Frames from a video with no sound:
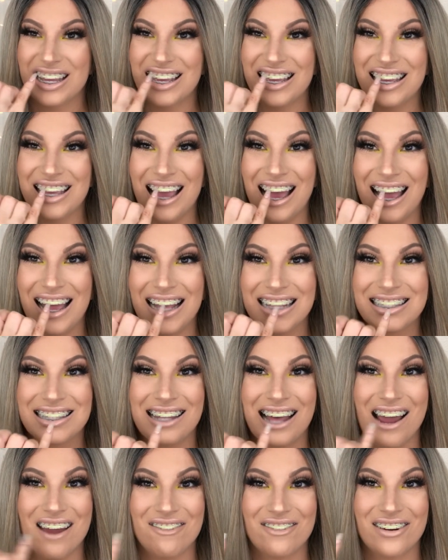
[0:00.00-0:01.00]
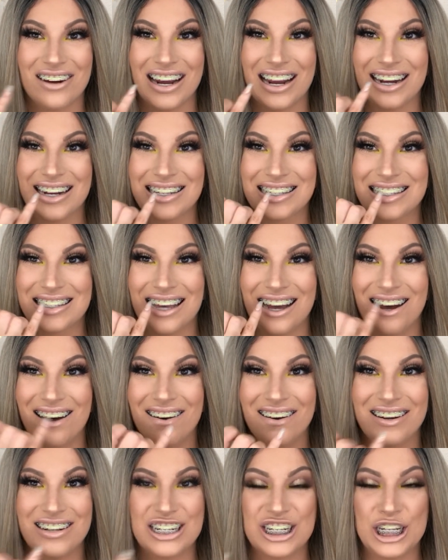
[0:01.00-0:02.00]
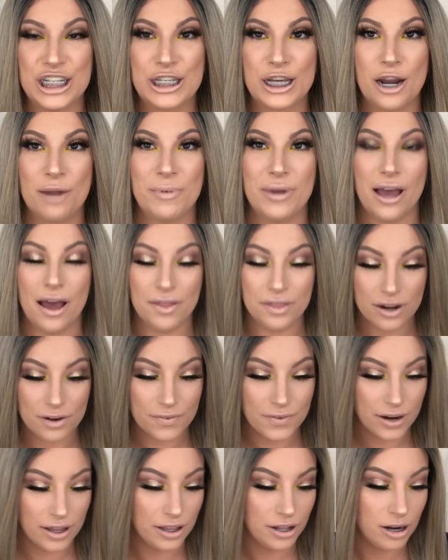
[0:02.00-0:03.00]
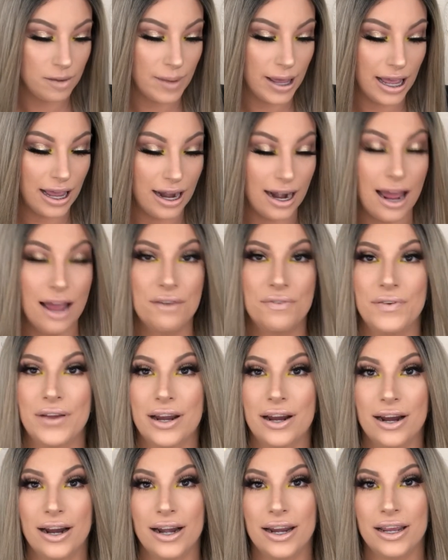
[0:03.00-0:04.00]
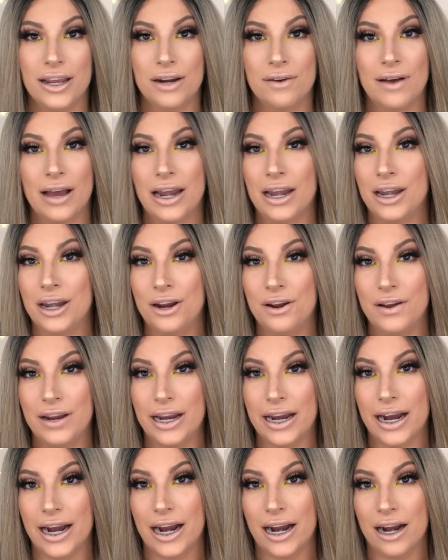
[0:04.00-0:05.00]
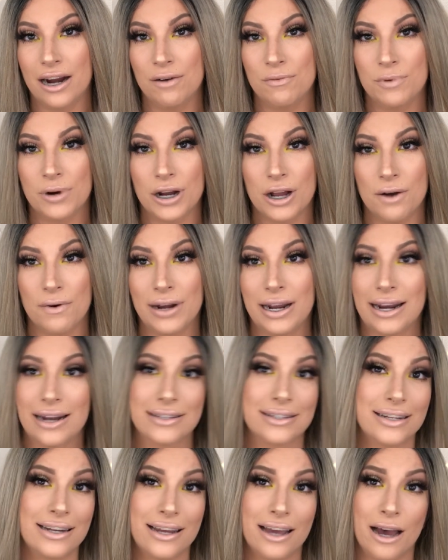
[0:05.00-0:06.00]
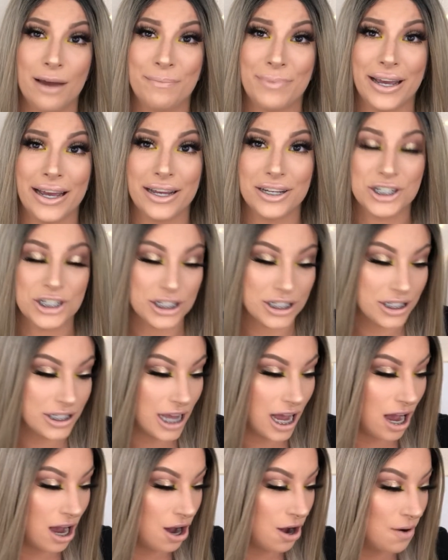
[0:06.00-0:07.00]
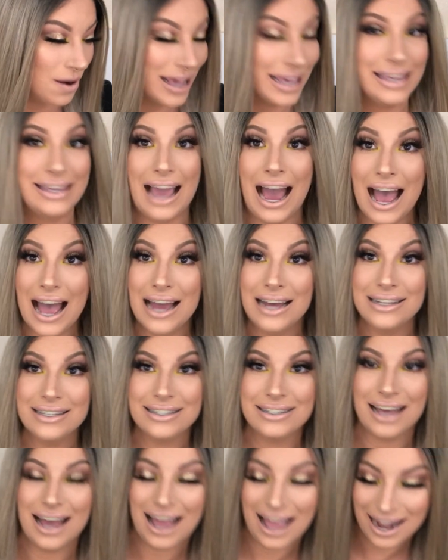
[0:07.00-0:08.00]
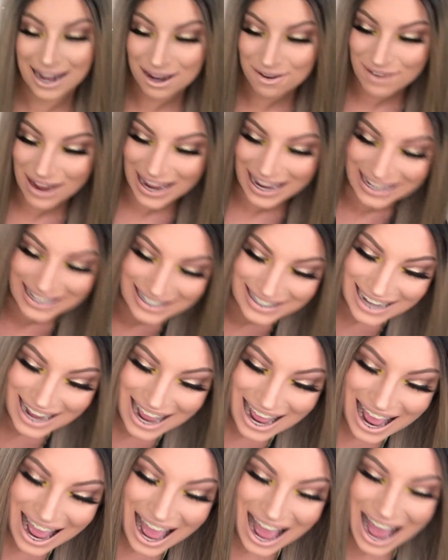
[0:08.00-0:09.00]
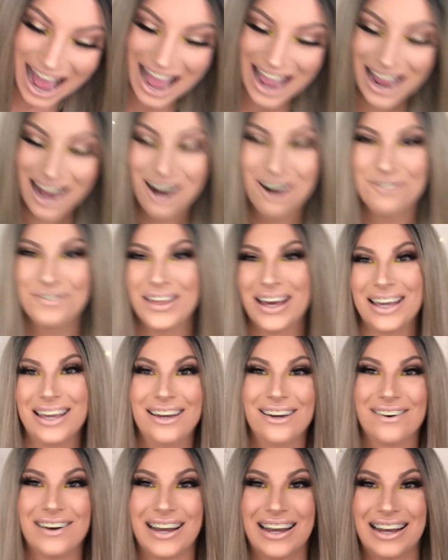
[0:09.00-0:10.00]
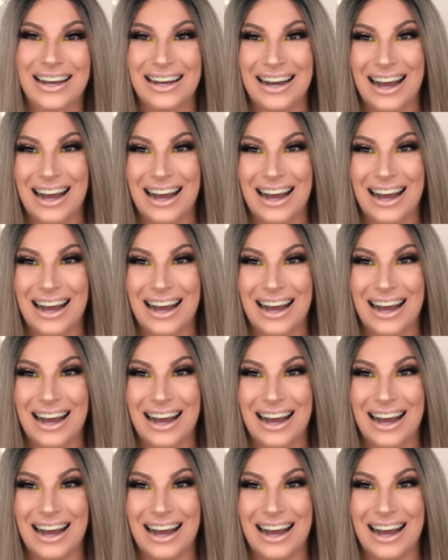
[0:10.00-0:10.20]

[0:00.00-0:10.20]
yeah, it's lime green. So she's gonna be on there for a little bit. I figured, you know what, new year, we're going in as a neon bitch. So yes, anyways, I hope that you